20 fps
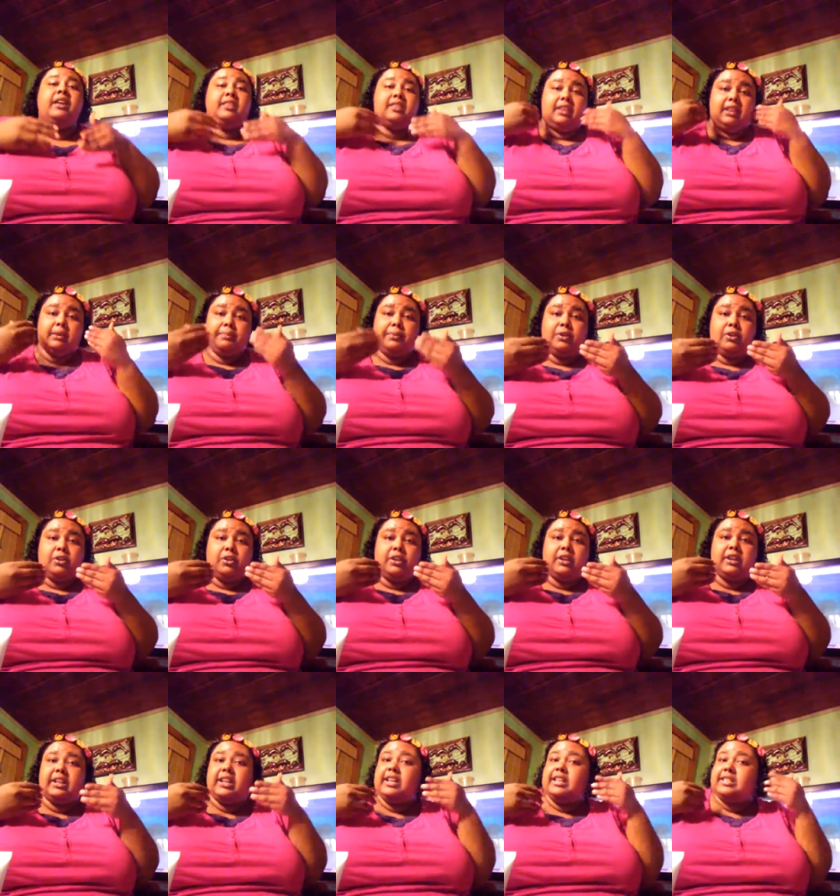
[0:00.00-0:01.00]
the
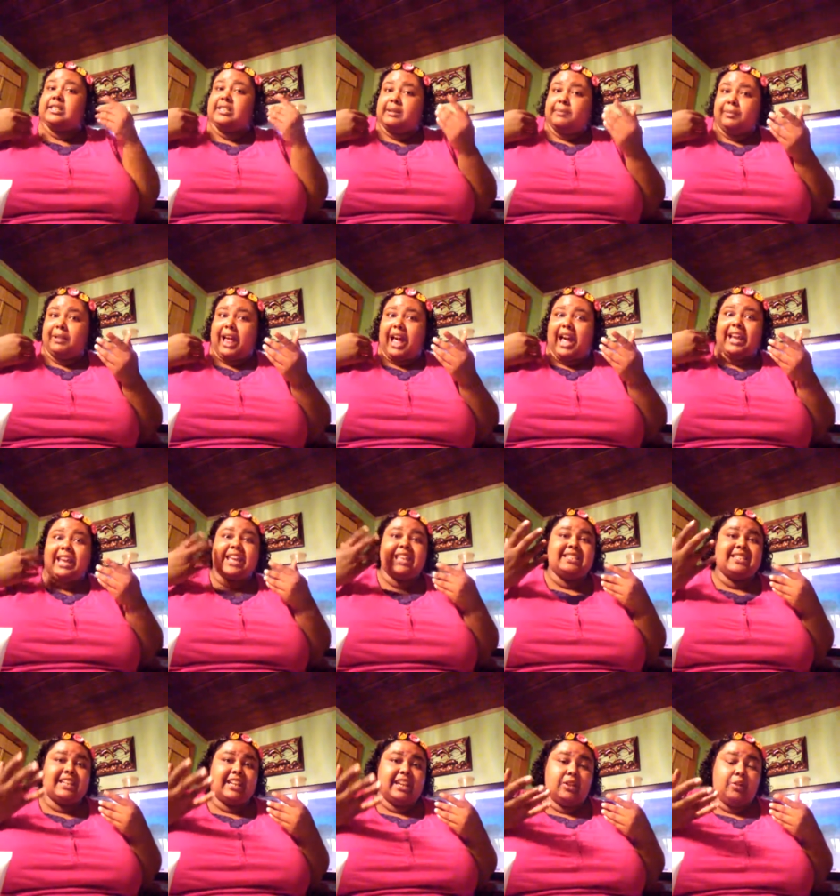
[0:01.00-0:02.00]
impurities and the
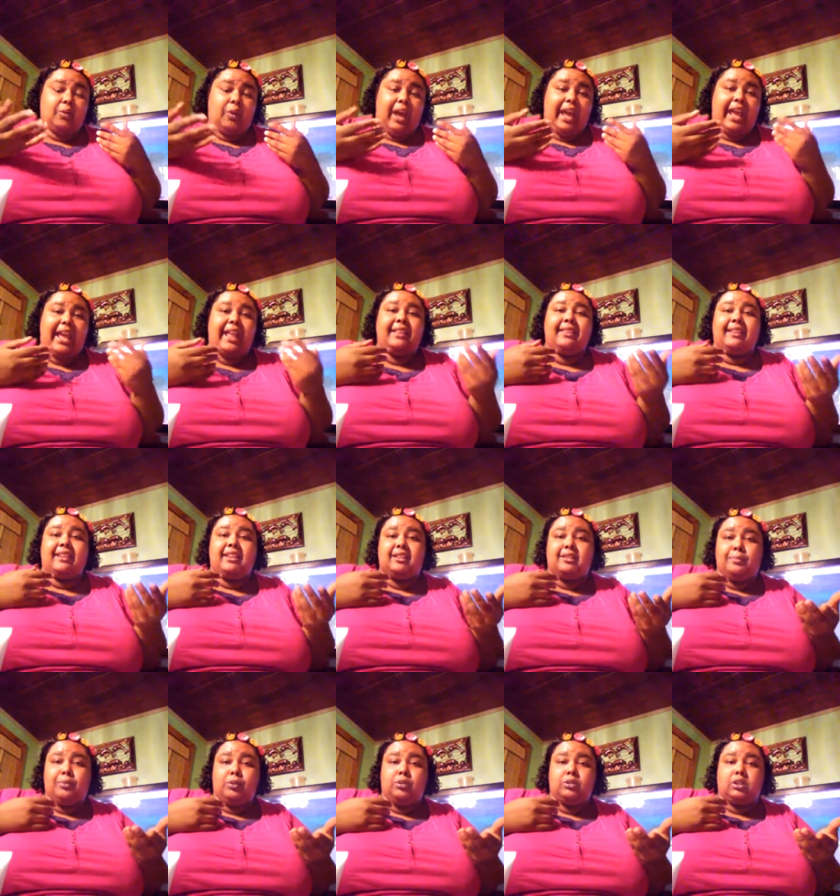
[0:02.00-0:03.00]
blackheads and any whiteheads that
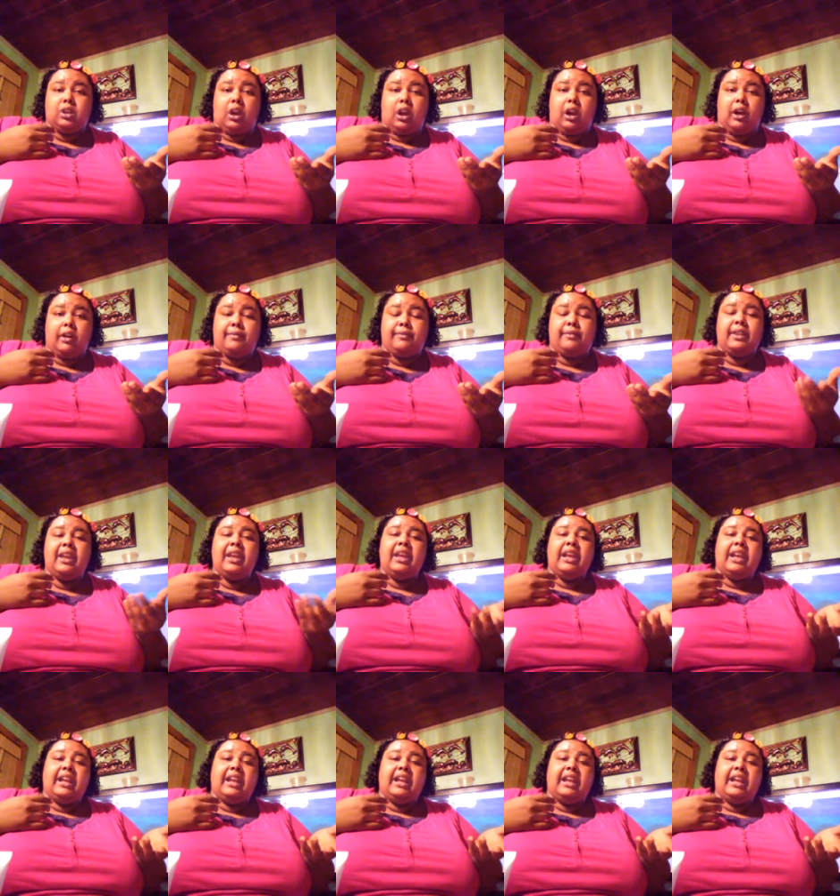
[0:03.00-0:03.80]
it's pulled off.